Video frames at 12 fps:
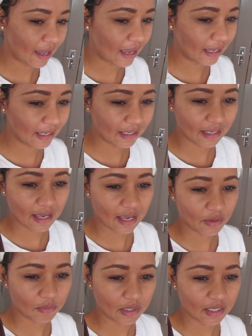I,
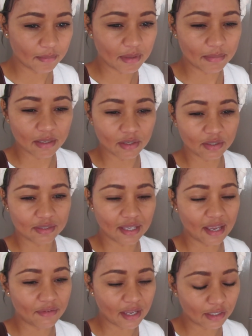I really, maybe because
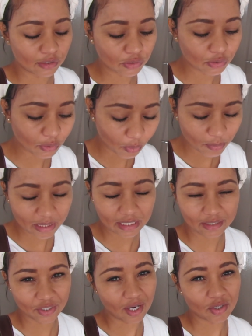I've had so
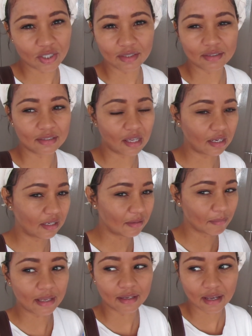many injections done
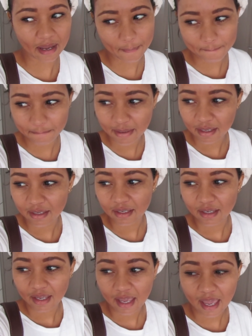in my gum,
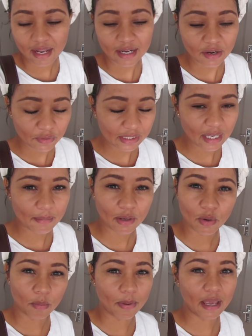and every time I
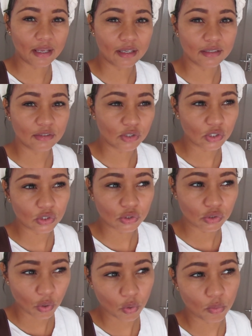go back, it's
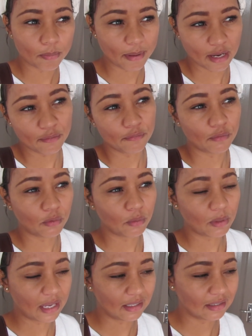just so
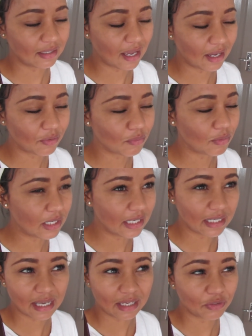painful, and I
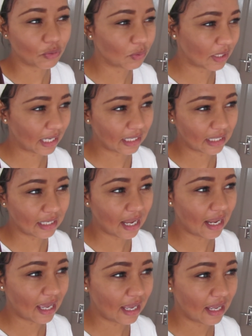really, I don't like it.